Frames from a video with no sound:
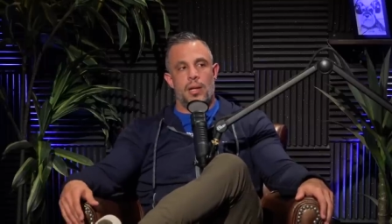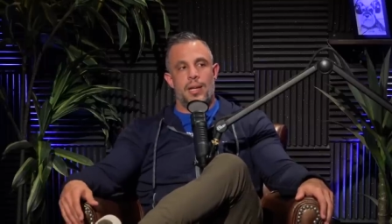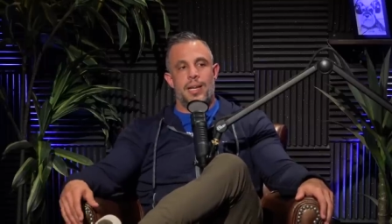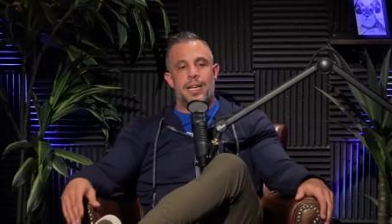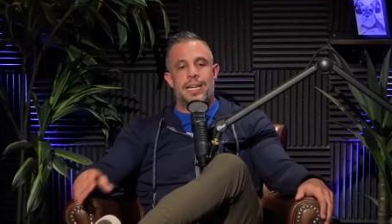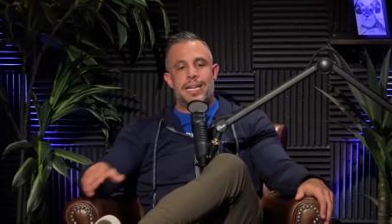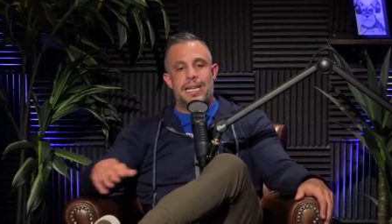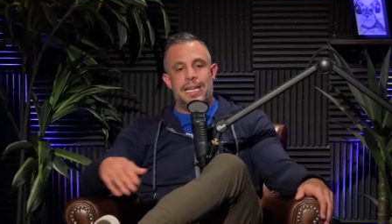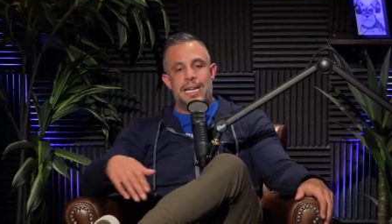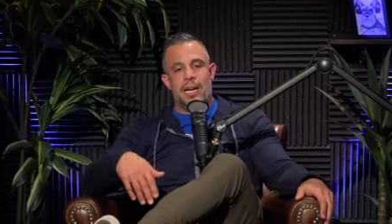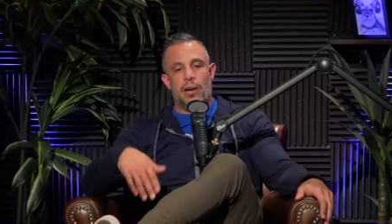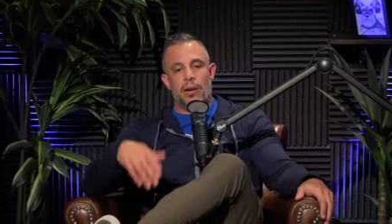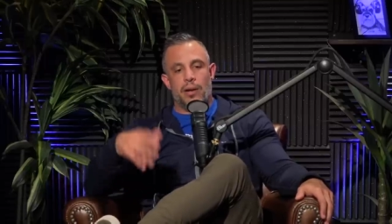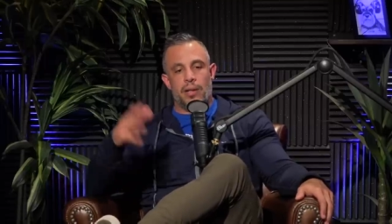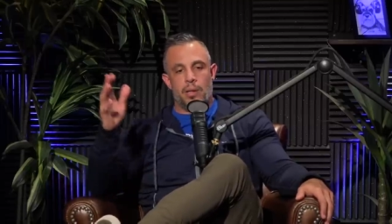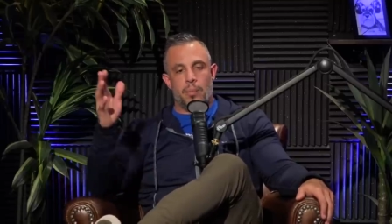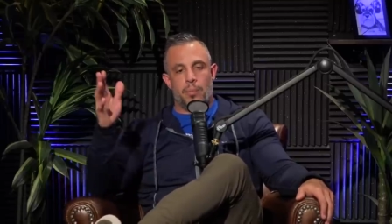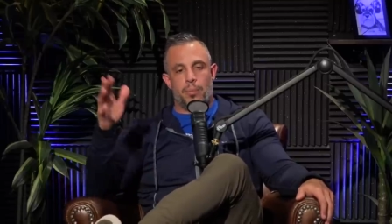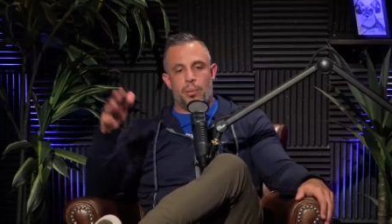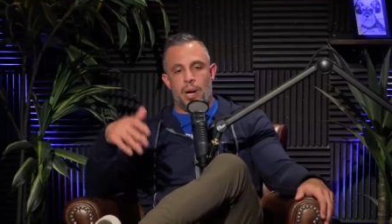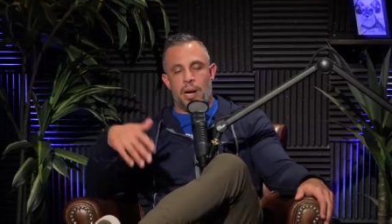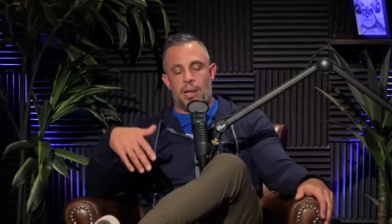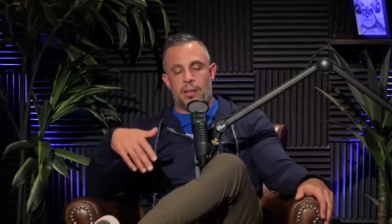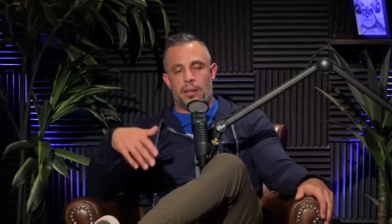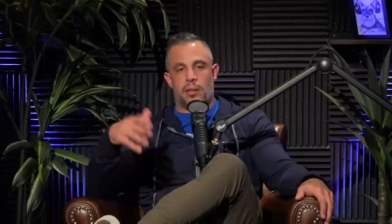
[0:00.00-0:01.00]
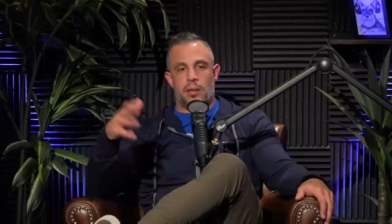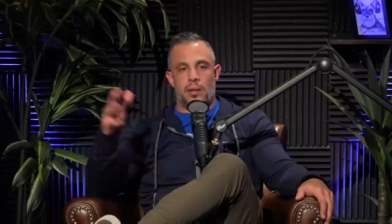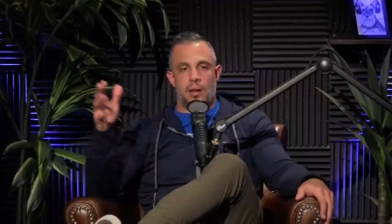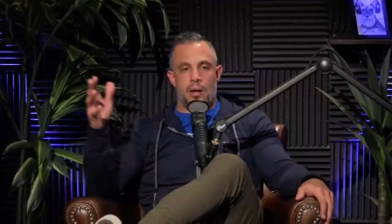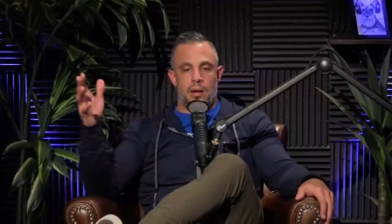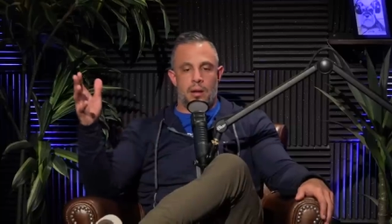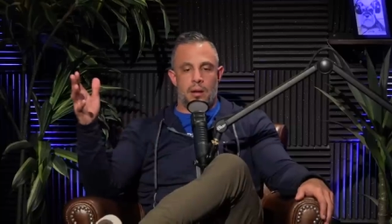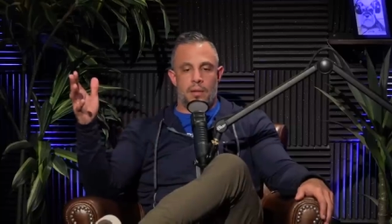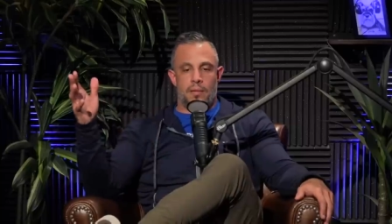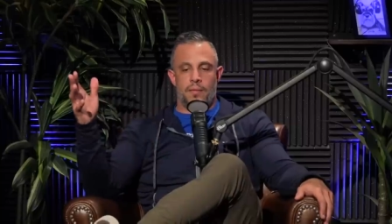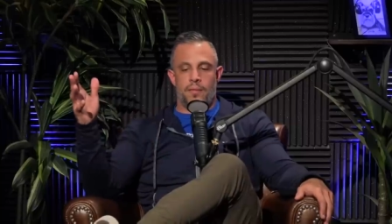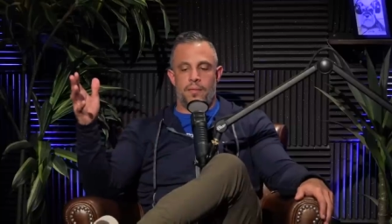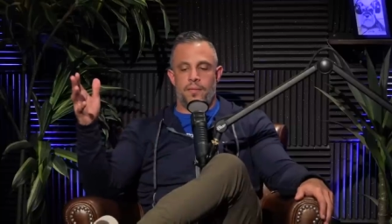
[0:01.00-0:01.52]
nearly the breadth
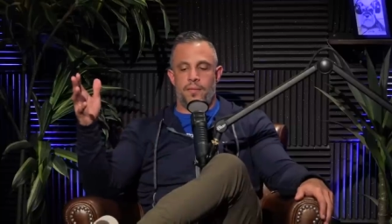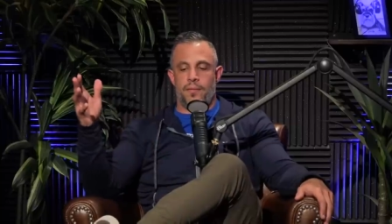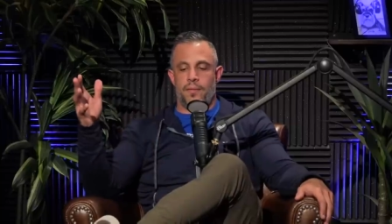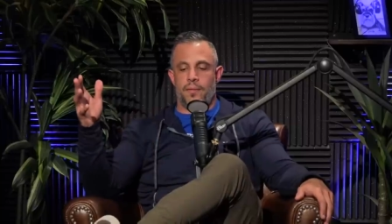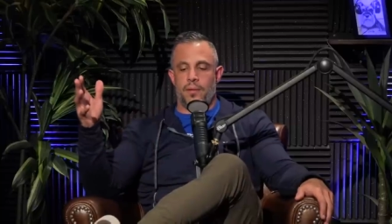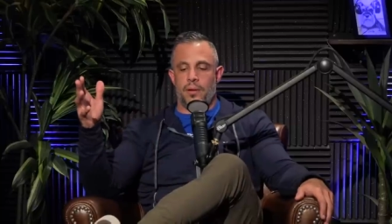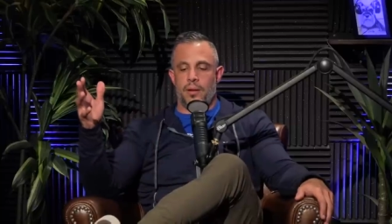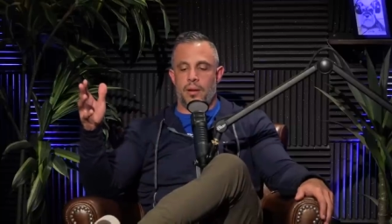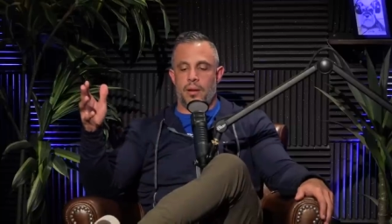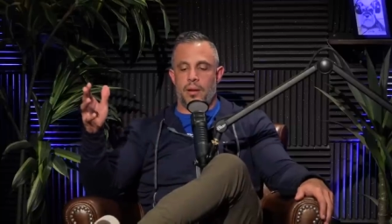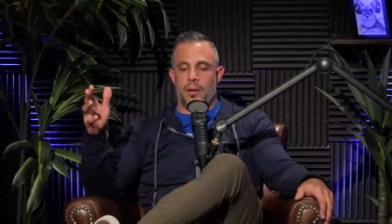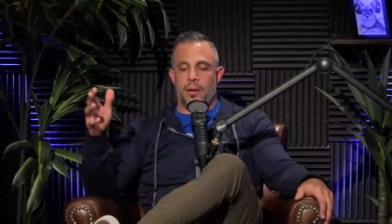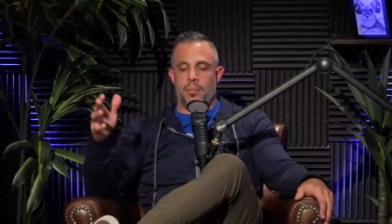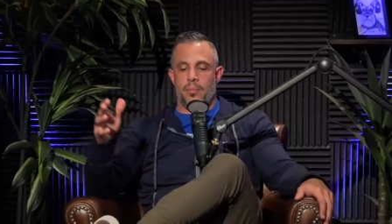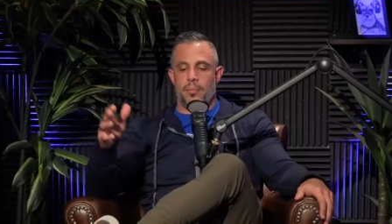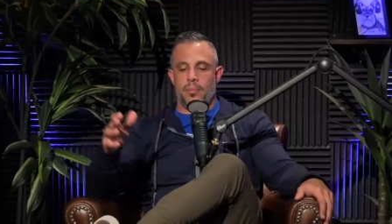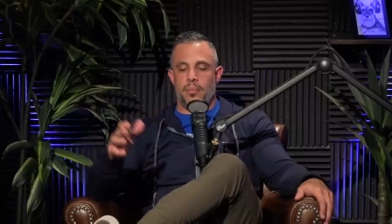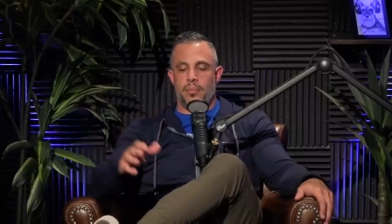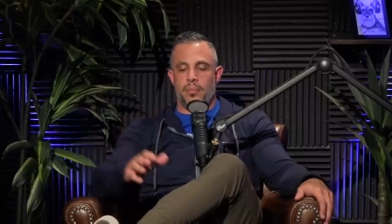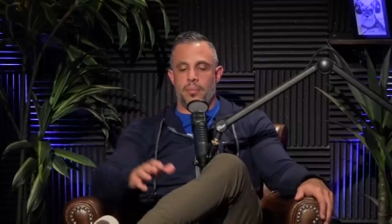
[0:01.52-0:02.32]
of uh,